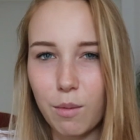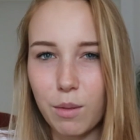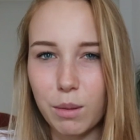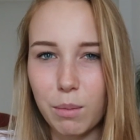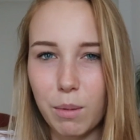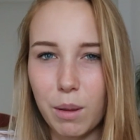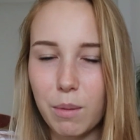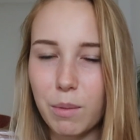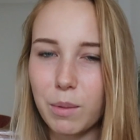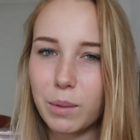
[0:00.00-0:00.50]
it with
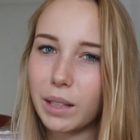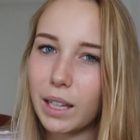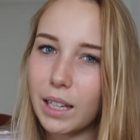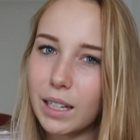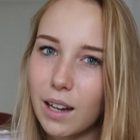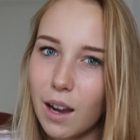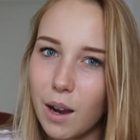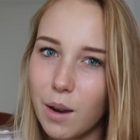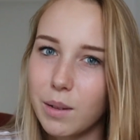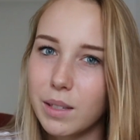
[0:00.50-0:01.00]
me, and we're
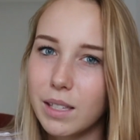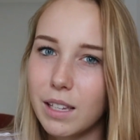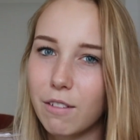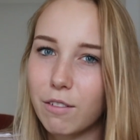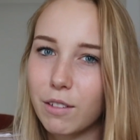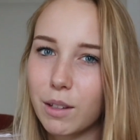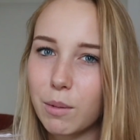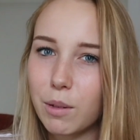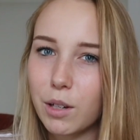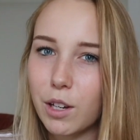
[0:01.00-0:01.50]
like, no, we
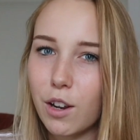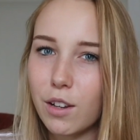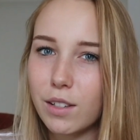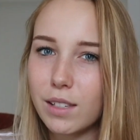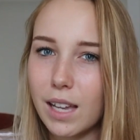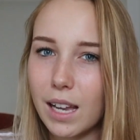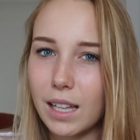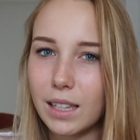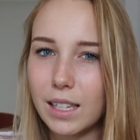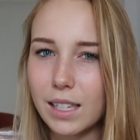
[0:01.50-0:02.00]
definitely want to go
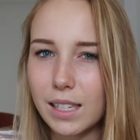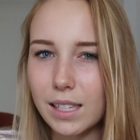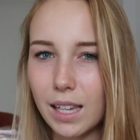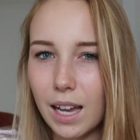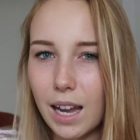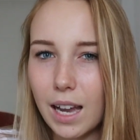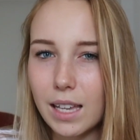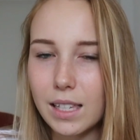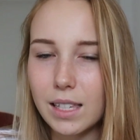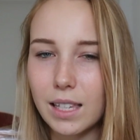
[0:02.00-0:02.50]
down this
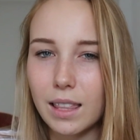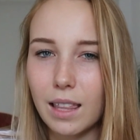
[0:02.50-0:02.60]
size.